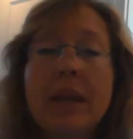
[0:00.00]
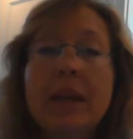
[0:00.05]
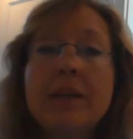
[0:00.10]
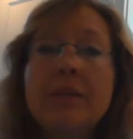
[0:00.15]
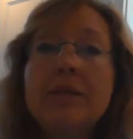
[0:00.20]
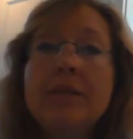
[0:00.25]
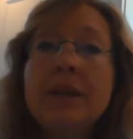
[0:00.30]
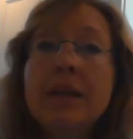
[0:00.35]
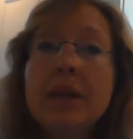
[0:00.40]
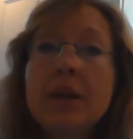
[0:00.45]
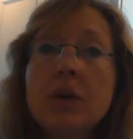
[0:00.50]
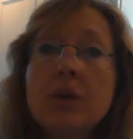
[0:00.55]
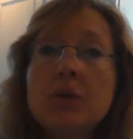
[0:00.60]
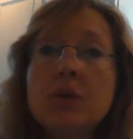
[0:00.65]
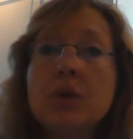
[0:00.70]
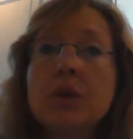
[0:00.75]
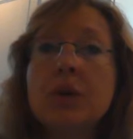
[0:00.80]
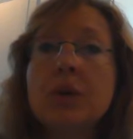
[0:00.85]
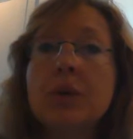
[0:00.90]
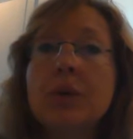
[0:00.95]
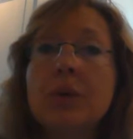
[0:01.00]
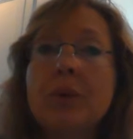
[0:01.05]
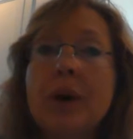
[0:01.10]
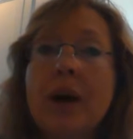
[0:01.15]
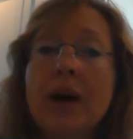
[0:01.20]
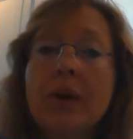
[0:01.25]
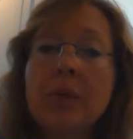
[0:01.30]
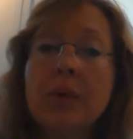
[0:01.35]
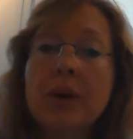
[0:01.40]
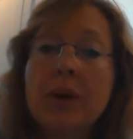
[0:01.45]
In video two,
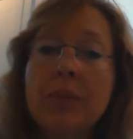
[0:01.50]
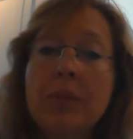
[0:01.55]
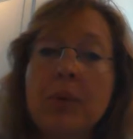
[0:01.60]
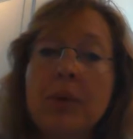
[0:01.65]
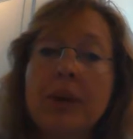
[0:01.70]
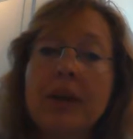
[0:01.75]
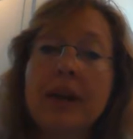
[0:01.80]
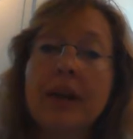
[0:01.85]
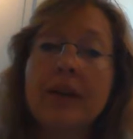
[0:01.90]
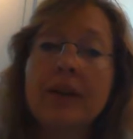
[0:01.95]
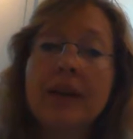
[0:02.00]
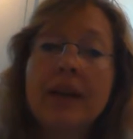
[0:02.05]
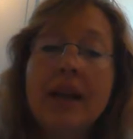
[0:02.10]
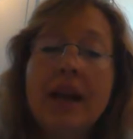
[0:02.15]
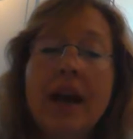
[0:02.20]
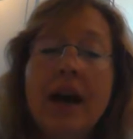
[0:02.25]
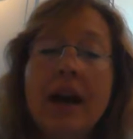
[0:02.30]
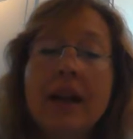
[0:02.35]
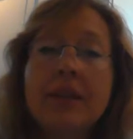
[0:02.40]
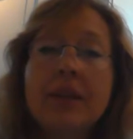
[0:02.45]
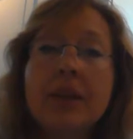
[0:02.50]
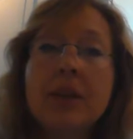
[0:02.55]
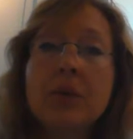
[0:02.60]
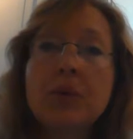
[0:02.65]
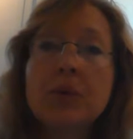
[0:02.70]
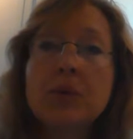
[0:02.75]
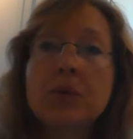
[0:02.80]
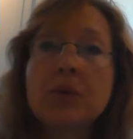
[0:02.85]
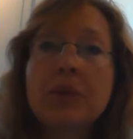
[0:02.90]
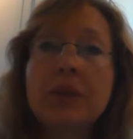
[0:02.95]
I want to point out, I thought it
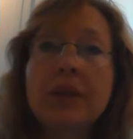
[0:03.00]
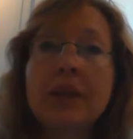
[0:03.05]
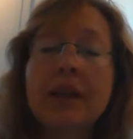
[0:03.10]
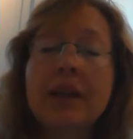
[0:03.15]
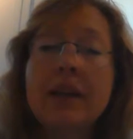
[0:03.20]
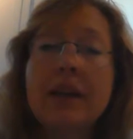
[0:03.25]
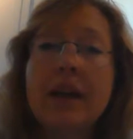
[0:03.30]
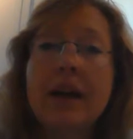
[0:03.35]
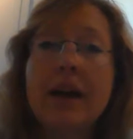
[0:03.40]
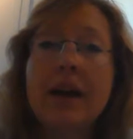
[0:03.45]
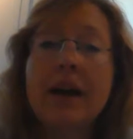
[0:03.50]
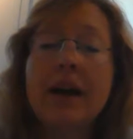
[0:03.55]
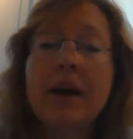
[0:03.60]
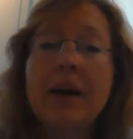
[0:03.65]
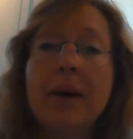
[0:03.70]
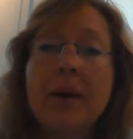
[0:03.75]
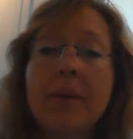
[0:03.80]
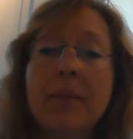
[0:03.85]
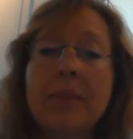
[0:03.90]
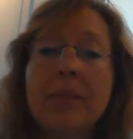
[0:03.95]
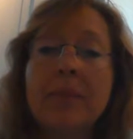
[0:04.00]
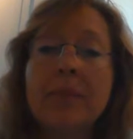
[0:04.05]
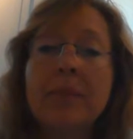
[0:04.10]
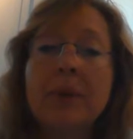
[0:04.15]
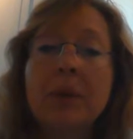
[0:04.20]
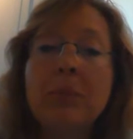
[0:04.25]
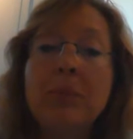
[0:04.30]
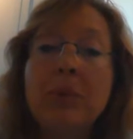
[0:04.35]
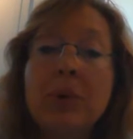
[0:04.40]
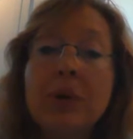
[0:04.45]
was really
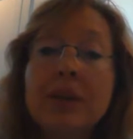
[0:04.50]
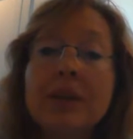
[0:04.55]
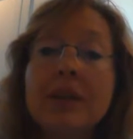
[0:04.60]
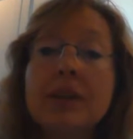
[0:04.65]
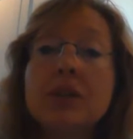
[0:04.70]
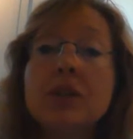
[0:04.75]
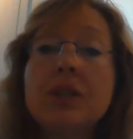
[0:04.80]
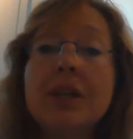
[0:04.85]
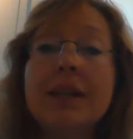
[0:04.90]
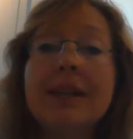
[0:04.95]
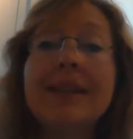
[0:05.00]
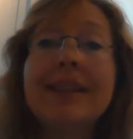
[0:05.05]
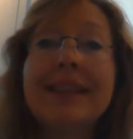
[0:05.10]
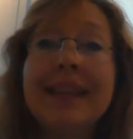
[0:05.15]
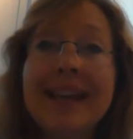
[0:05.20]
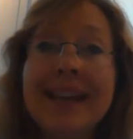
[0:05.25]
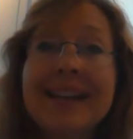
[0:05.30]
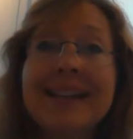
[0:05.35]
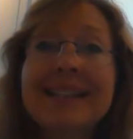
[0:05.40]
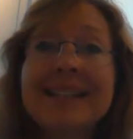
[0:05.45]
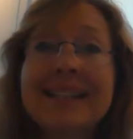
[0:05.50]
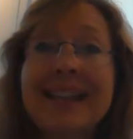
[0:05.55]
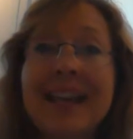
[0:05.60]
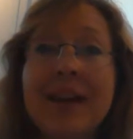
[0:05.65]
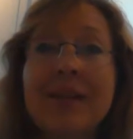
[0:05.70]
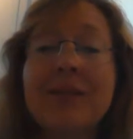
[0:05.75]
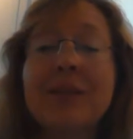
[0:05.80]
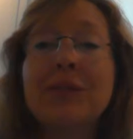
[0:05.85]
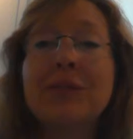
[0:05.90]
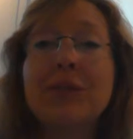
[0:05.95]
important that she thanks
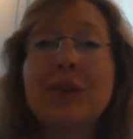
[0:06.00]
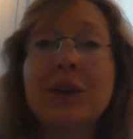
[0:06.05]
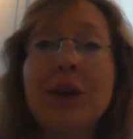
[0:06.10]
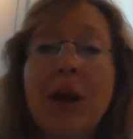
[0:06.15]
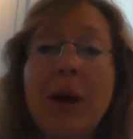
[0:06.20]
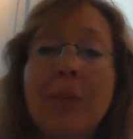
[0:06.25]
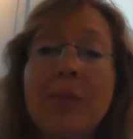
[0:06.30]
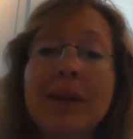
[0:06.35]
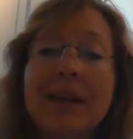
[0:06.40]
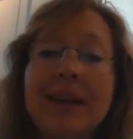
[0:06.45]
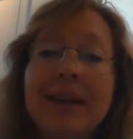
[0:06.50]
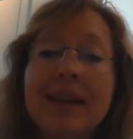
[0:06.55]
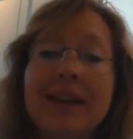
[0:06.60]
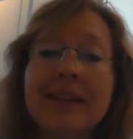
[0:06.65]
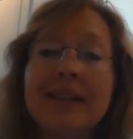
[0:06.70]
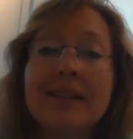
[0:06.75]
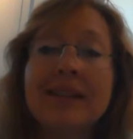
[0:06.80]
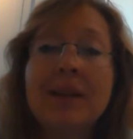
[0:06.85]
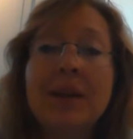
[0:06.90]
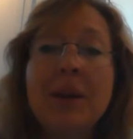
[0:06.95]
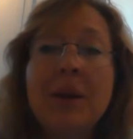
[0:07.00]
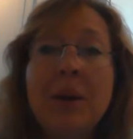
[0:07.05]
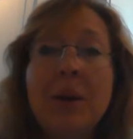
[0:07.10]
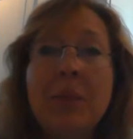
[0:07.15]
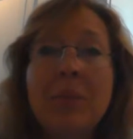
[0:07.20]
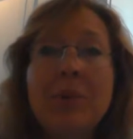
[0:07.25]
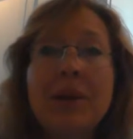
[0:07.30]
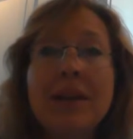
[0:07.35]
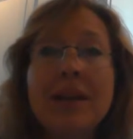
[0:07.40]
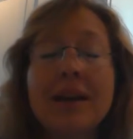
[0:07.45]
Kevin for coming in,
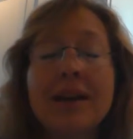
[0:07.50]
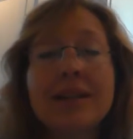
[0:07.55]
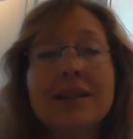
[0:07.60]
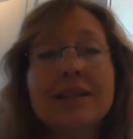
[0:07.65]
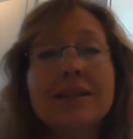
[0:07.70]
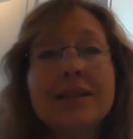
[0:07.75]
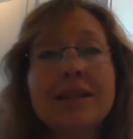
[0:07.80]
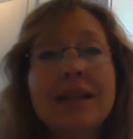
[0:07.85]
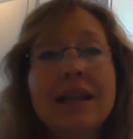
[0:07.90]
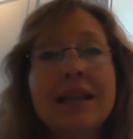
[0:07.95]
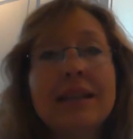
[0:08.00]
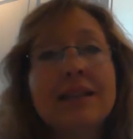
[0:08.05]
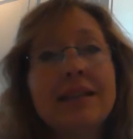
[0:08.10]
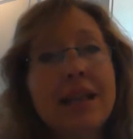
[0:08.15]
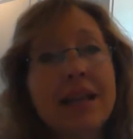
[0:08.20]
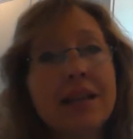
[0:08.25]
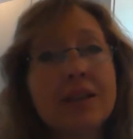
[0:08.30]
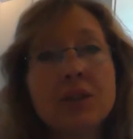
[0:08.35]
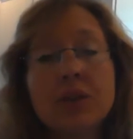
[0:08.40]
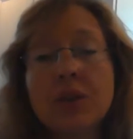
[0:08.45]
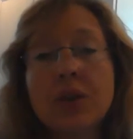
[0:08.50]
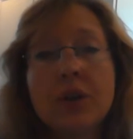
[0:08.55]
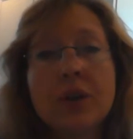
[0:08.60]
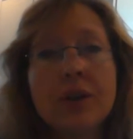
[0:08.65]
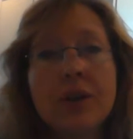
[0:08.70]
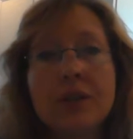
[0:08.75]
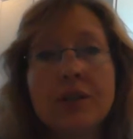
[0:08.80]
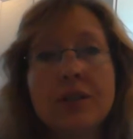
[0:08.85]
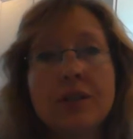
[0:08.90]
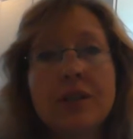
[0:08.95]
because it takes
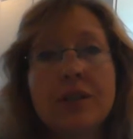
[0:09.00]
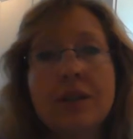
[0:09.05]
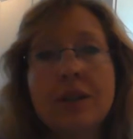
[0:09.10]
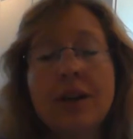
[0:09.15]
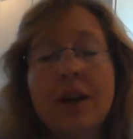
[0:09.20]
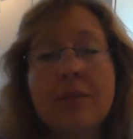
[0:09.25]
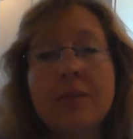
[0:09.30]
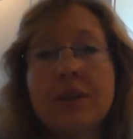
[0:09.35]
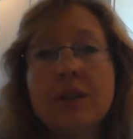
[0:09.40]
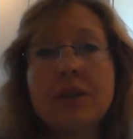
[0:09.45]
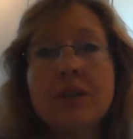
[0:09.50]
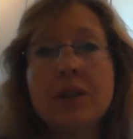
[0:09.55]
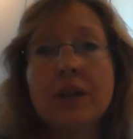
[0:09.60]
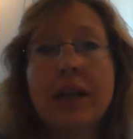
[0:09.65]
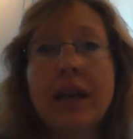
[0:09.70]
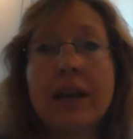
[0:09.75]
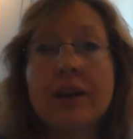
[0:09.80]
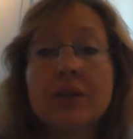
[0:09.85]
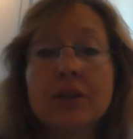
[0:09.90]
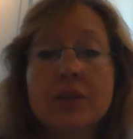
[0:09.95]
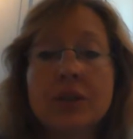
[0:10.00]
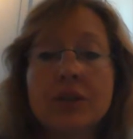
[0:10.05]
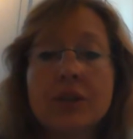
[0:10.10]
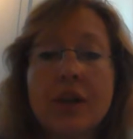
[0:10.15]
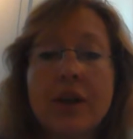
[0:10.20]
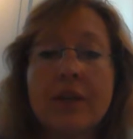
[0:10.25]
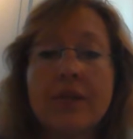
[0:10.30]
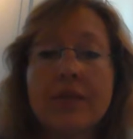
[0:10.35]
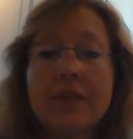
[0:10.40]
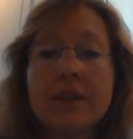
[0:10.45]
courage to come into a counselor's
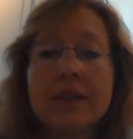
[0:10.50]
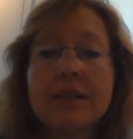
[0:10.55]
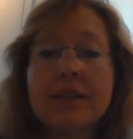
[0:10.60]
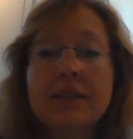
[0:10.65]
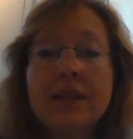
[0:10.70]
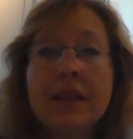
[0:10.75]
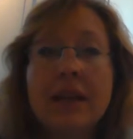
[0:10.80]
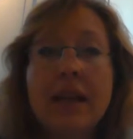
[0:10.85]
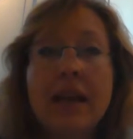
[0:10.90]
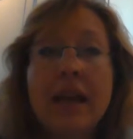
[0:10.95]
office.